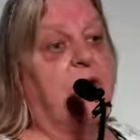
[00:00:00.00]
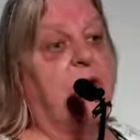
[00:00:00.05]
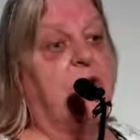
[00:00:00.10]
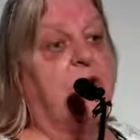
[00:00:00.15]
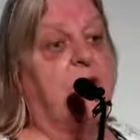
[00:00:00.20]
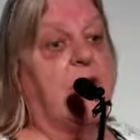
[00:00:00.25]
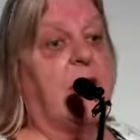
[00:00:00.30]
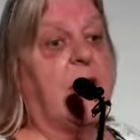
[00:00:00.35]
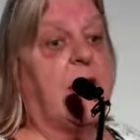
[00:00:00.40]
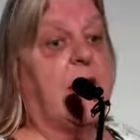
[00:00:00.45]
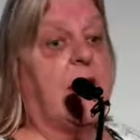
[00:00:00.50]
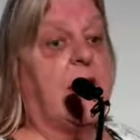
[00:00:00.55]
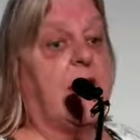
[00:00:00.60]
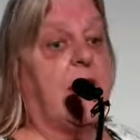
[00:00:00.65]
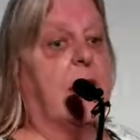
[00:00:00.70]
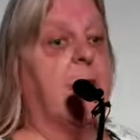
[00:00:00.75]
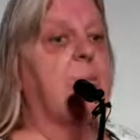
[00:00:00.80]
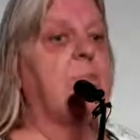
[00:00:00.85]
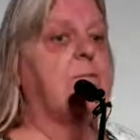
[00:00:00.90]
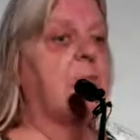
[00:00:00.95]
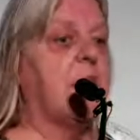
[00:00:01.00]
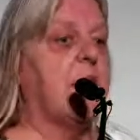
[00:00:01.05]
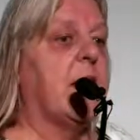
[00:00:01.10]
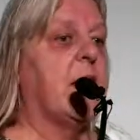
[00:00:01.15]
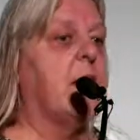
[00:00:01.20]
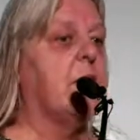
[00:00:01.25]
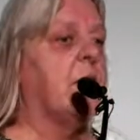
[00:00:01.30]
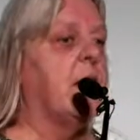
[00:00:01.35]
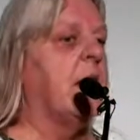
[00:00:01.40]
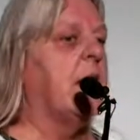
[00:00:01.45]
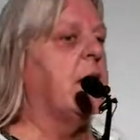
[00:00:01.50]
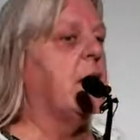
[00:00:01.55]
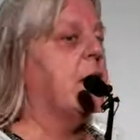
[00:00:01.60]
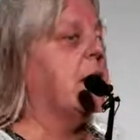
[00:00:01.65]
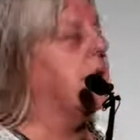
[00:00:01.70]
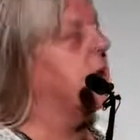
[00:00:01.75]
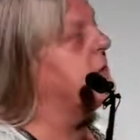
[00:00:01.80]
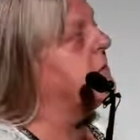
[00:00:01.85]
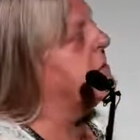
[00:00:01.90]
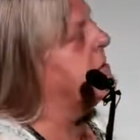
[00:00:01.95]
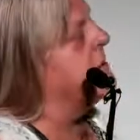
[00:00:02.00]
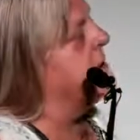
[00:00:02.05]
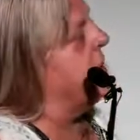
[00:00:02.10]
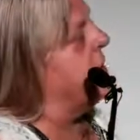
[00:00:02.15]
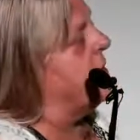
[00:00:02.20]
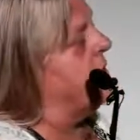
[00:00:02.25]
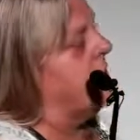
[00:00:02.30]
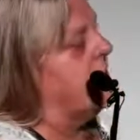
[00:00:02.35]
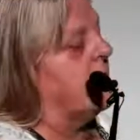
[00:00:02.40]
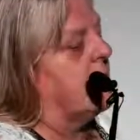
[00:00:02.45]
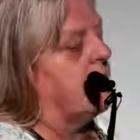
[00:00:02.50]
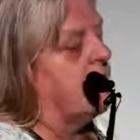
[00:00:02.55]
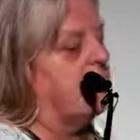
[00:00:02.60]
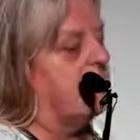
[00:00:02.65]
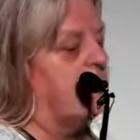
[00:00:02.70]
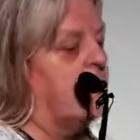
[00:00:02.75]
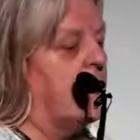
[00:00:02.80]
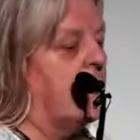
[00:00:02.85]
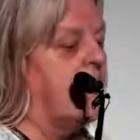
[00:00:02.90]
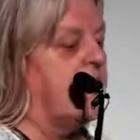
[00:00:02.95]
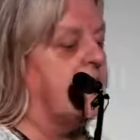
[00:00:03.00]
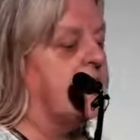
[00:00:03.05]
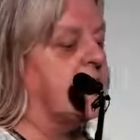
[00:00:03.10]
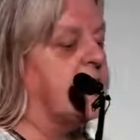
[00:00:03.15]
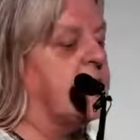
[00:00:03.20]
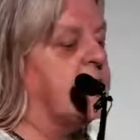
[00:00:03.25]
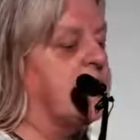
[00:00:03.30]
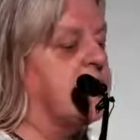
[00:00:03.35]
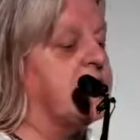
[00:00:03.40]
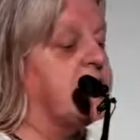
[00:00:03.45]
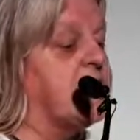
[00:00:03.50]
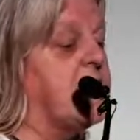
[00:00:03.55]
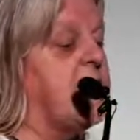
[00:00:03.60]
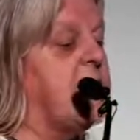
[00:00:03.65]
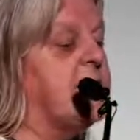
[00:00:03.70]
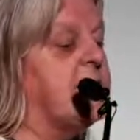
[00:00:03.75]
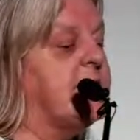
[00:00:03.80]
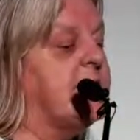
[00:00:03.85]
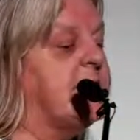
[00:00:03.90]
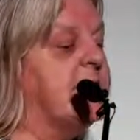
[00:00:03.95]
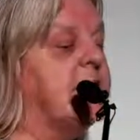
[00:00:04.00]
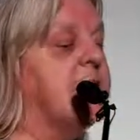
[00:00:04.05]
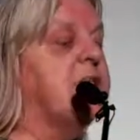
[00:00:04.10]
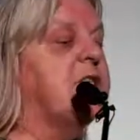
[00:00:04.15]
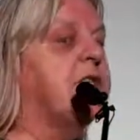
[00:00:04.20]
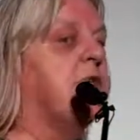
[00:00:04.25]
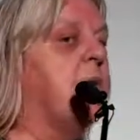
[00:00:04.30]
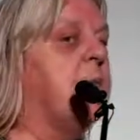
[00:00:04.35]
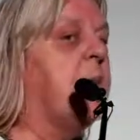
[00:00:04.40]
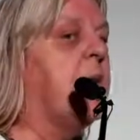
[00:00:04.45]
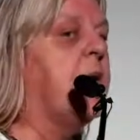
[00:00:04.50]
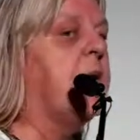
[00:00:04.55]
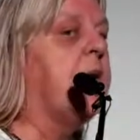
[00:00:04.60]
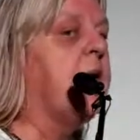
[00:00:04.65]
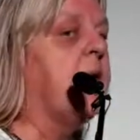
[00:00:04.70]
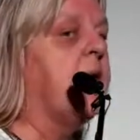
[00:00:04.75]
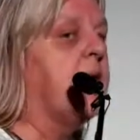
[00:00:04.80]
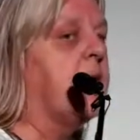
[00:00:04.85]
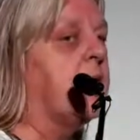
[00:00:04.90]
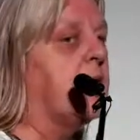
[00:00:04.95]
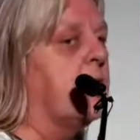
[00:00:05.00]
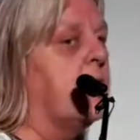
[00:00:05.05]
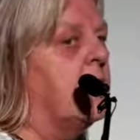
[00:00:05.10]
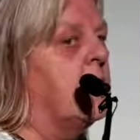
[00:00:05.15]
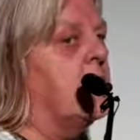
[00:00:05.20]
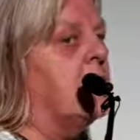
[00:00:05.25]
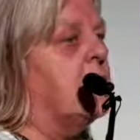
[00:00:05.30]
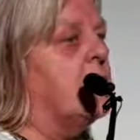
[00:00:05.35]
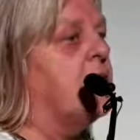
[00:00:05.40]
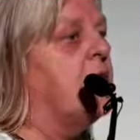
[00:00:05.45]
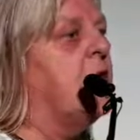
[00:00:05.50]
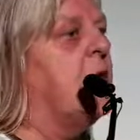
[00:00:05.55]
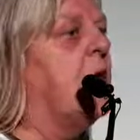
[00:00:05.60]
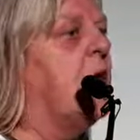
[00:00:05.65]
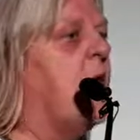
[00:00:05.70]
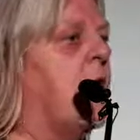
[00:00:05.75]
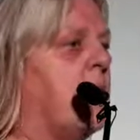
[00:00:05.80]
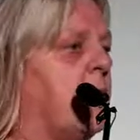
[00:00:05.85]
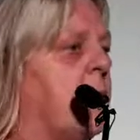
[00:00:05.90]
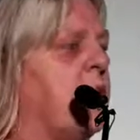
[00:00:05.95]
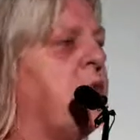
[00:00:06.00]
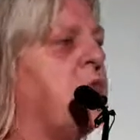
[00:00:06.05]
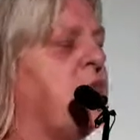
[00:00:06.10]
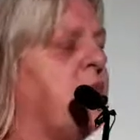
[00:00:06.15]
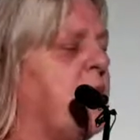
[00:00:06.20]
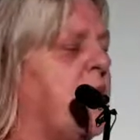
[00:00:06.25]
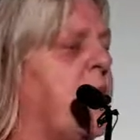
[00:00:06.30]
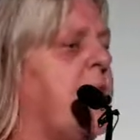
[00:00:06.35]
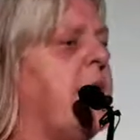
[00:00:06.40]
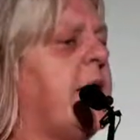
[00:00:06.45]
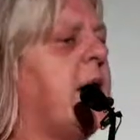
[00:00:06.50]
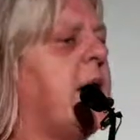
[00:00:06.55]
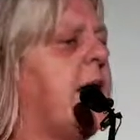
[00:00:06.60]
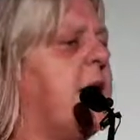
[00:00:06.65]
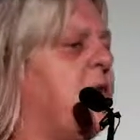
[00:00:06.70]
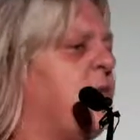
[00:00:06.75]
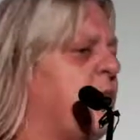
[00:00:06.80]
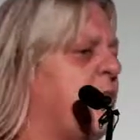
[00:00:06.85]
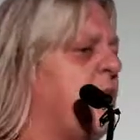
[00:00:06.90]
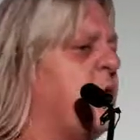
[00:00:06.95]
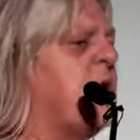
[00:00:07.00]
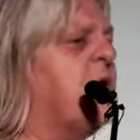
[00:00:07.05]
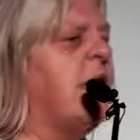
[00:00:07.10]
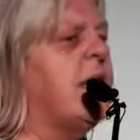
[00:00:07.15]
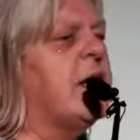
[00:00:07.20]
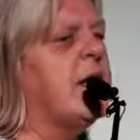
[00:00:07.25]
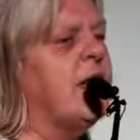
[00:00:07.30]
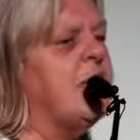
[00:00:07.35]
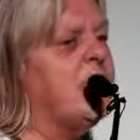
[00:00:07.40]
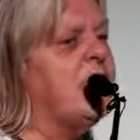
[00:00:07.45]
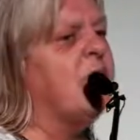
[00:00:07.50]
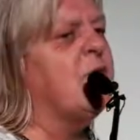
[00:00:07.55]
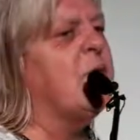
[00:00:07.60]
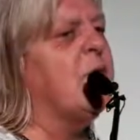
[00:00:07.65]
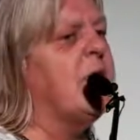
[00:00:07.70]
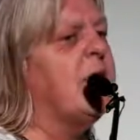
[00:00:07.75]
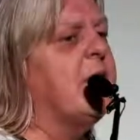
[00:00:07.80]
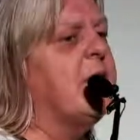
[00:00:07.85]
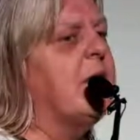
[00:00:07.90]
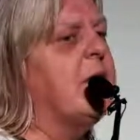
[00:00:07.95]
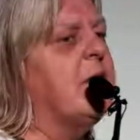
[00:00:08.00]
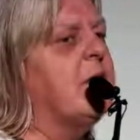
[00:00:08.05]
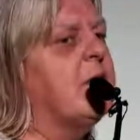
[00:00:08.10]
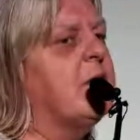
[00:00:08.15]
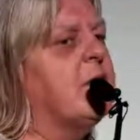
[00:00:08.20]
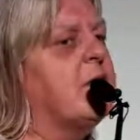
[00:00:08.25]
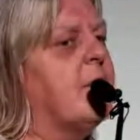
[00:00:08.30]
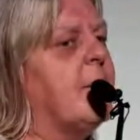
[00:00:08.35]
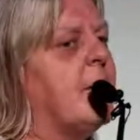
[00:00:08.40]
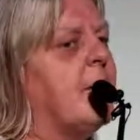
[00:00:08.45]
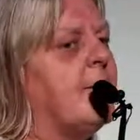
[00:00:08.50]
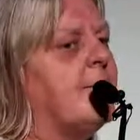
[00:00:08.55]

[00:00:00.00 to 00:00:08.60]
own care. Yeah, little signs. So the shared decision making, are we really, really doing this?